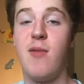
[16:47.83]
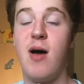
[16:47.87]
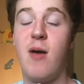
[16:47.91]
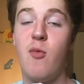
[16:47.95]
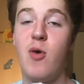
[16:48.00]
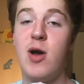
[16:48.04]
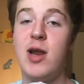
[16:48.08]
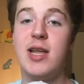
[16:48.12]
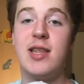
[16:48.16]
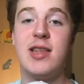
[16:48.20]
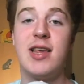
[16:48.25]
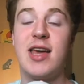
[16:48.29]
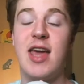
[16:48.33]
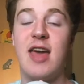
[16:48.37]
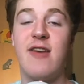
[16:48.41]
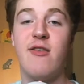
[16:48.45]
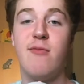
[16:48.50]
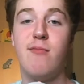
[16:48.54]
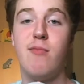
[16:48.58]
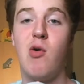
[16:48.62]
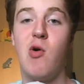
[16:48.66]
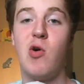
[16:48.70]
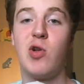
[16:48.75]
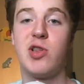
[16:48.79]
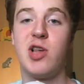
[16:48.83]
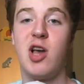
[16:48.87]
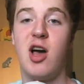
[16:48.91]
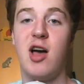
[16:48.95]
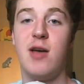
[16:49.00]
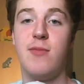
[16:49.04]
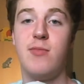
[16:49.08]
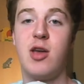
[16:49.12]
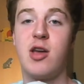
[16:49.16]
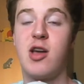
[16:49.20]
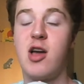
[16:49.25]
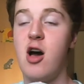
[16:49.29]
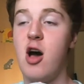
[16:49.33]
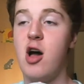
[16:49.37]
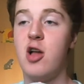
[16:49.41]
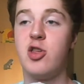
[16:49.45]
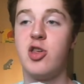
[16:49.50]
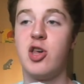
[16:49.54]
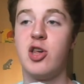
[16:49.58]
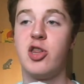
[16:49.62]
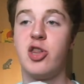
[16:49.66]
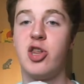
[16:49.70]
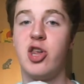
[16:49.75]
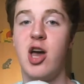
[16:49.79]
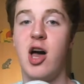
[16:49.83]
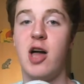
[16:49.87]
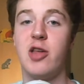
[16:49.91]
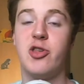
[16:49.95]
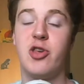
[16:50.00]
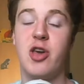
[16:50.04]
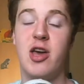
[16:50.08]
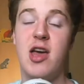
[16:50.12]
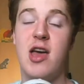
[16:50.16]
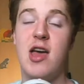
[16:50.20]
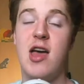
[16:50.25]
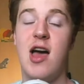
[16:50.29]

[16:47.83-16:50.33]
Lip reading: I'm willing to give him more time. You can't just judge